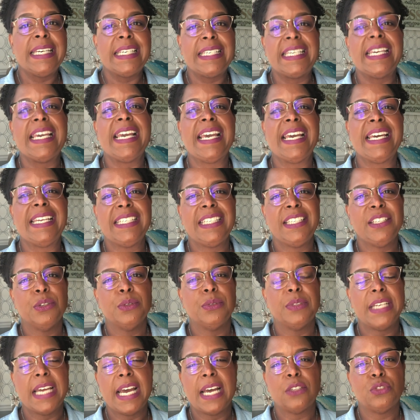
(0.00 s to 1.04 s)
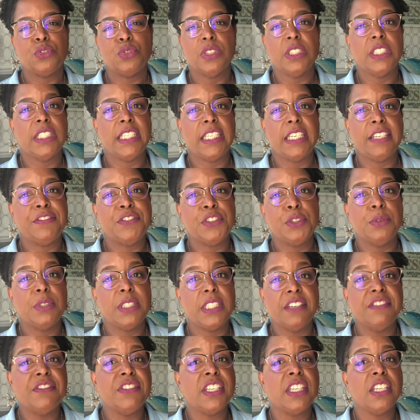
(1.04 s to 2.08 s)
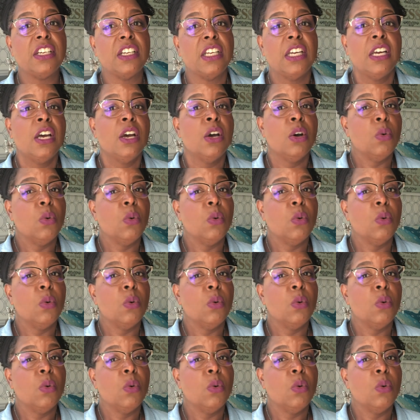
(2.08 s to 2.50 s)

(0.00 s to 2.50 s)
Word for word: can heal naturally if you give it